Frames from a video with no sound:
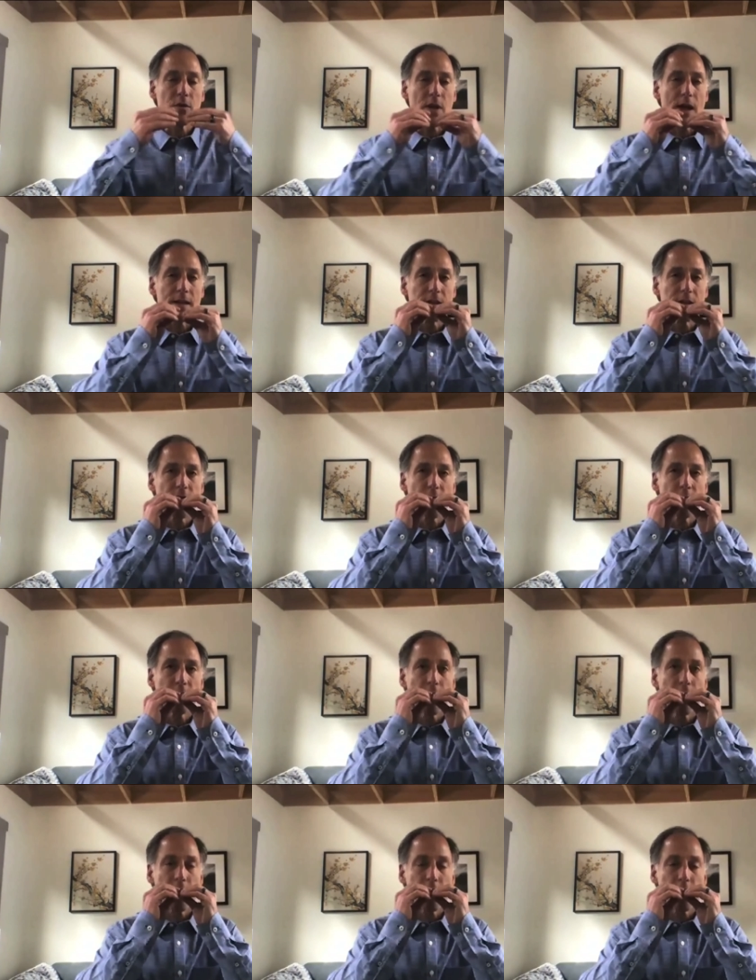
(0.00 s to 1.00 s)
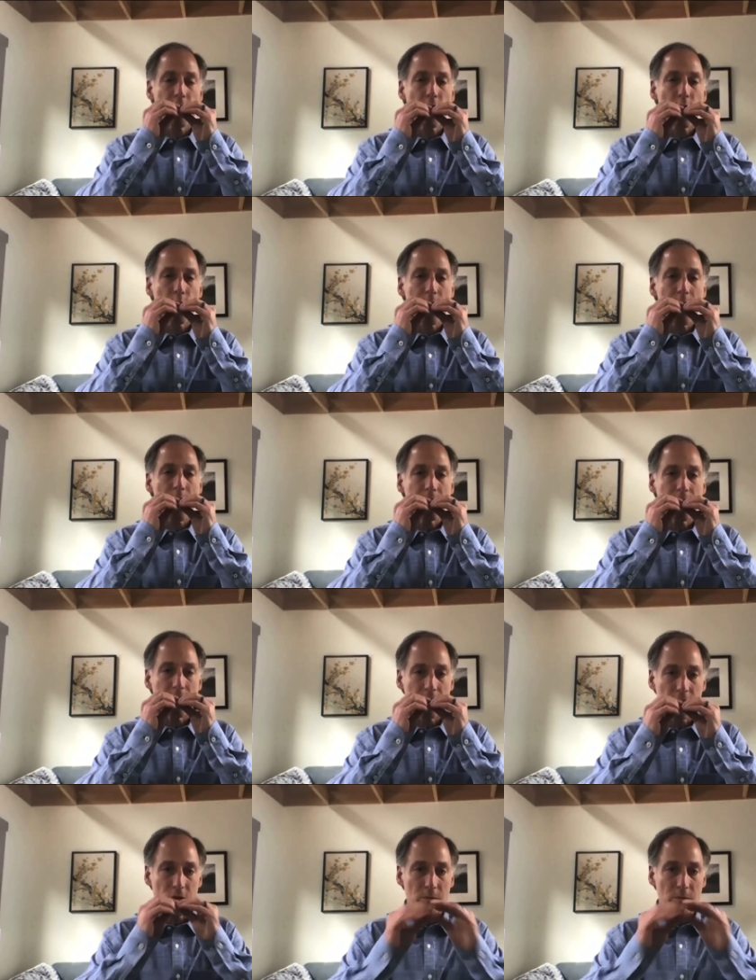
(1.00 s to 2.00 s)
as if you're blowing through a reed
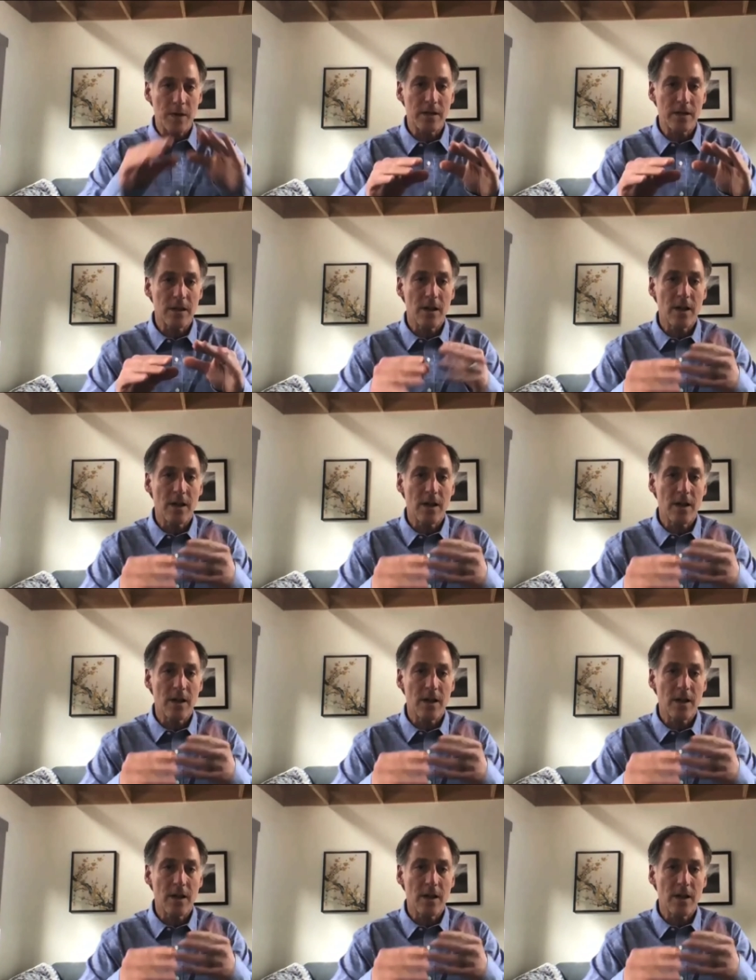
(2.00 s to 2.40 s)
instrument,